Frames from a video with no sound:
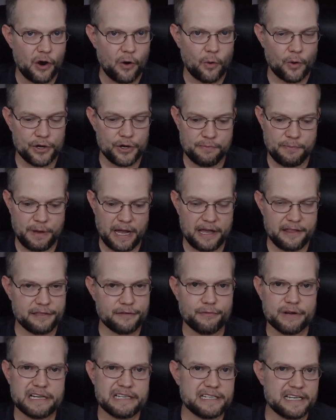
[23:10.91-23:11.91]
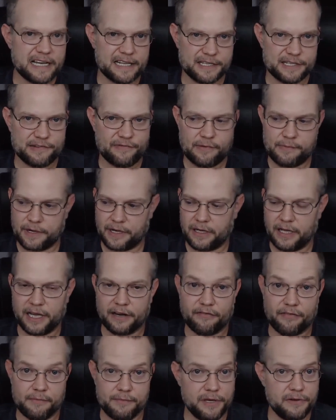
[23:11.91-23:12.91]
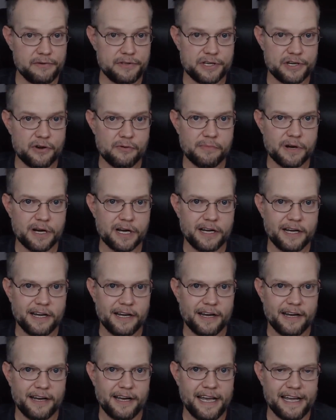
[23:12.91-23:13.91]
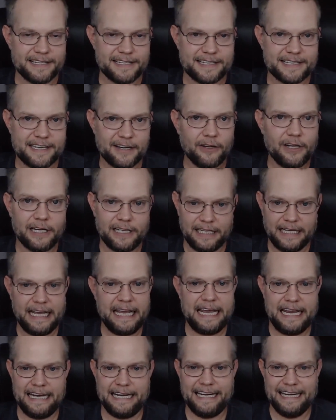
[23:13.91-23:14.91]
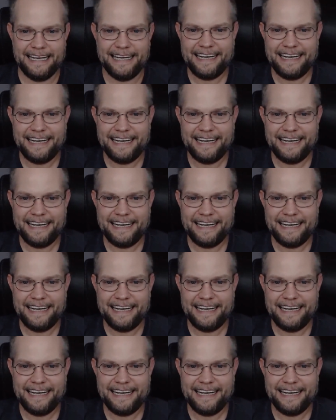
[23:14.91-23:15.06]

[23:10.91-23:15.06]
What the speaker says: or you pay 3 cents from a click from YouTube, it's still a lead,